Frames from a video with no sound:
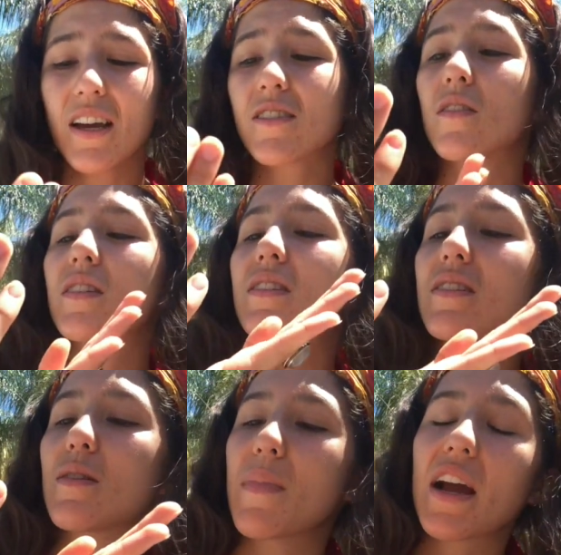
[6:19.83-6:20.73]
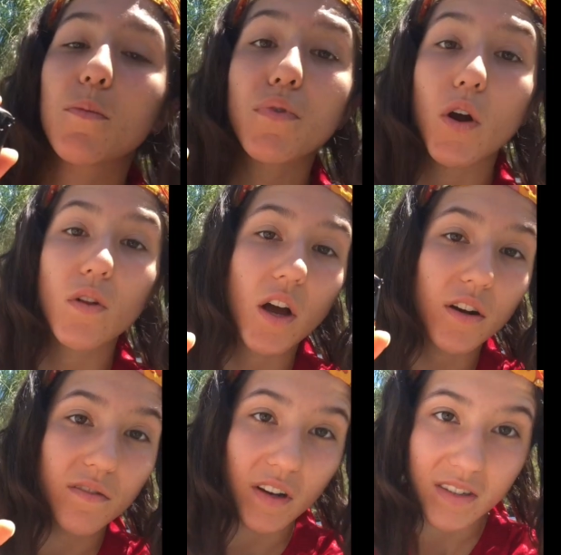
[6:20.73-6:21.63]
So this is the MAC Pro
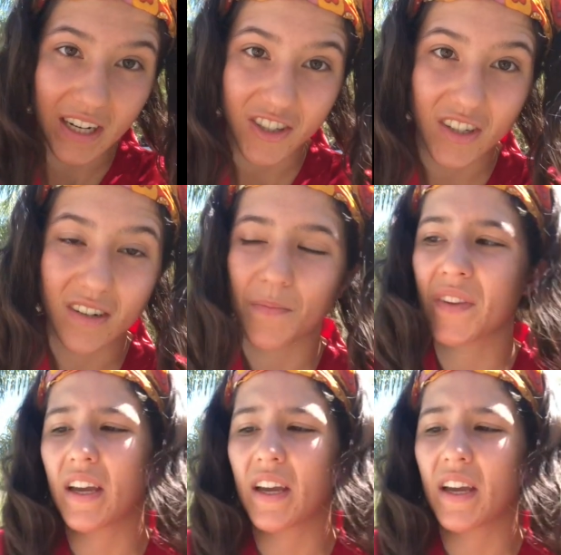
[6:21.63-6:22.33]
Long Foundation.